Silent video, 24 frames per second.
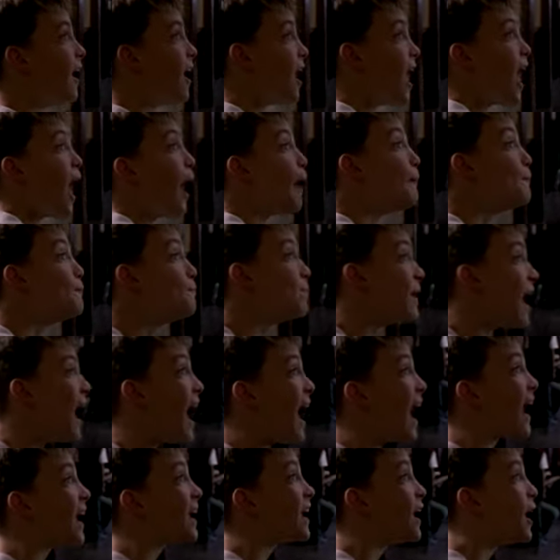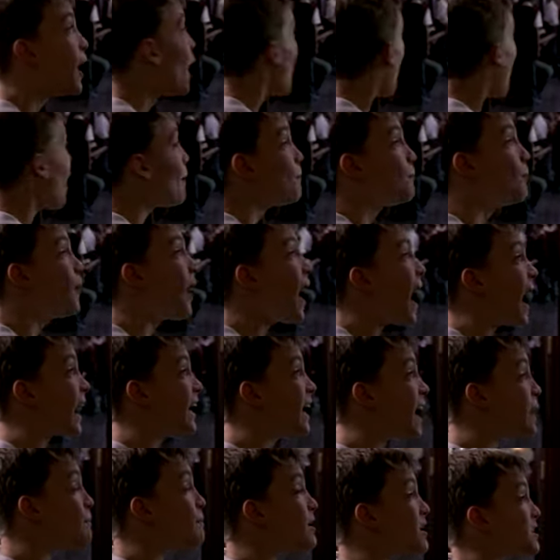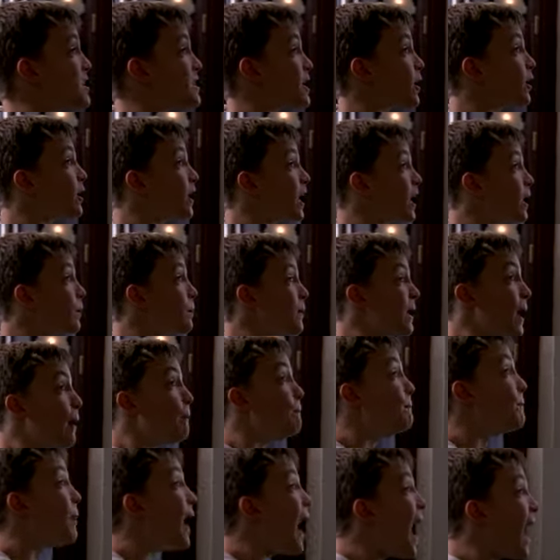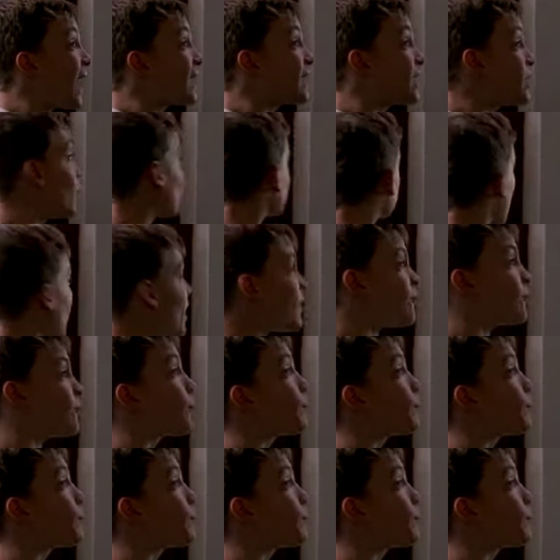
I'm back! Headmaster Killerbee, I'm back, and I'm running for